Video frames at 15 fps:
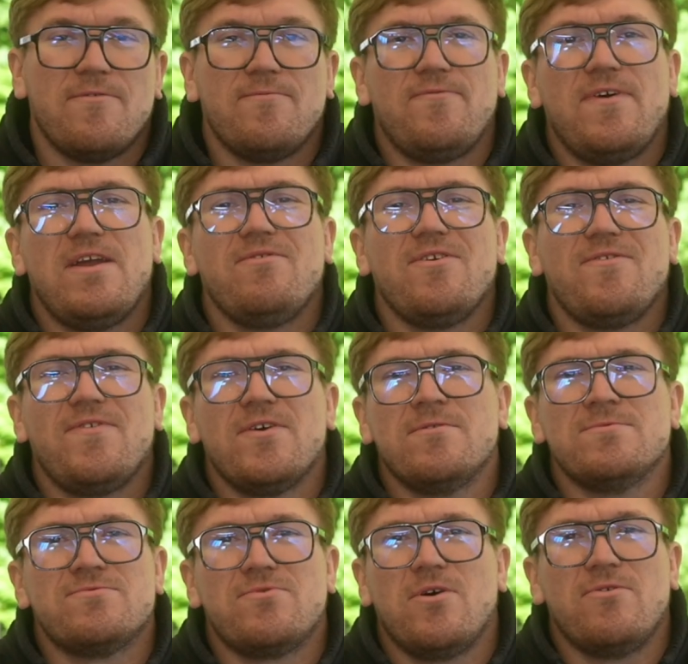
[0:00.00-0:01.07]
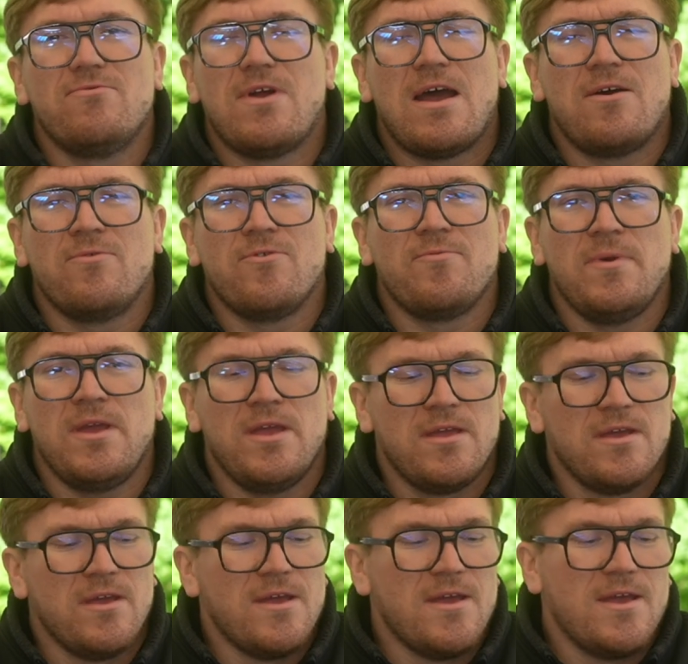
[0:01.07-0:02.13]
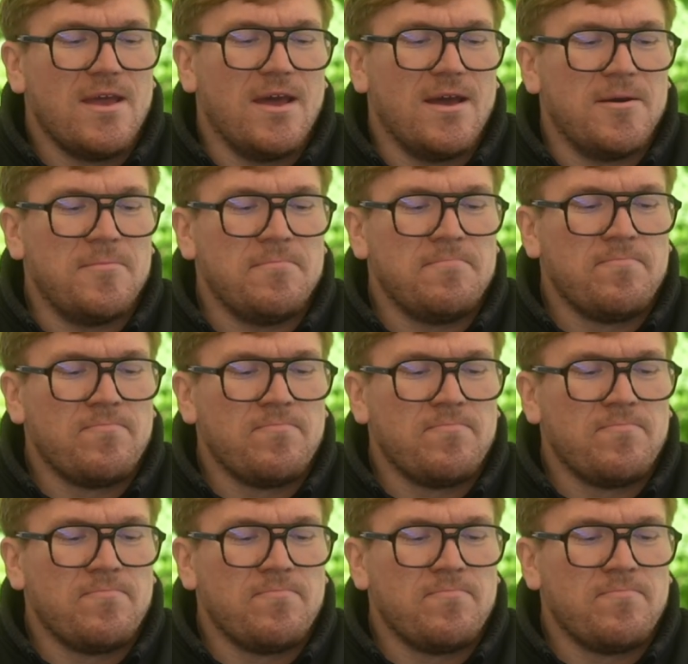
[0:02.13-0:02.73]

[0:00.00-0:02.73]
favorite films roll round with me. But